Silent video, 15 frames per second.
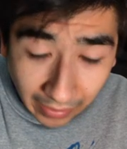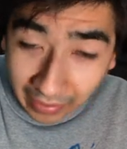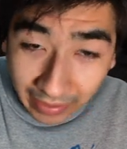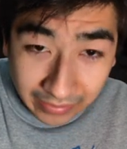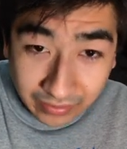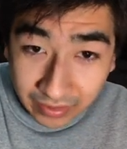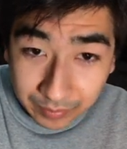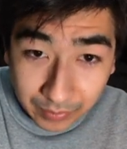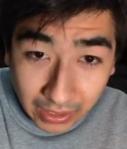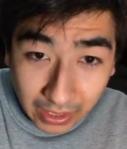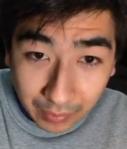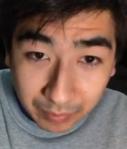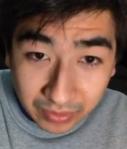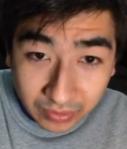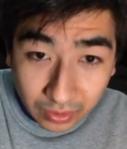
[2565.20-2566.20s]
It seemed like I
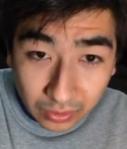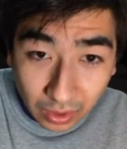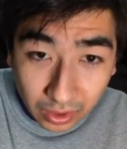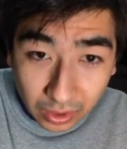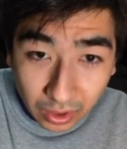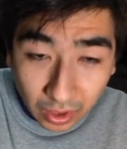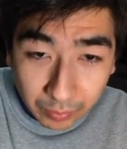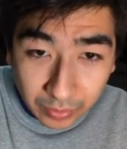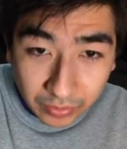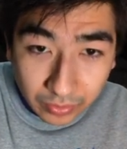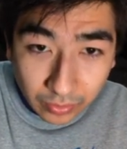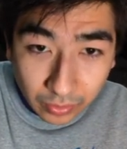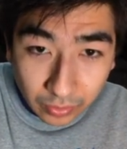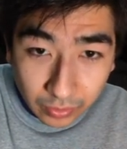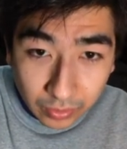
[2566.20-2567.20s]
missed a lot of comments, you
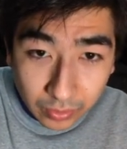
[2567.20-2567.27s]
know.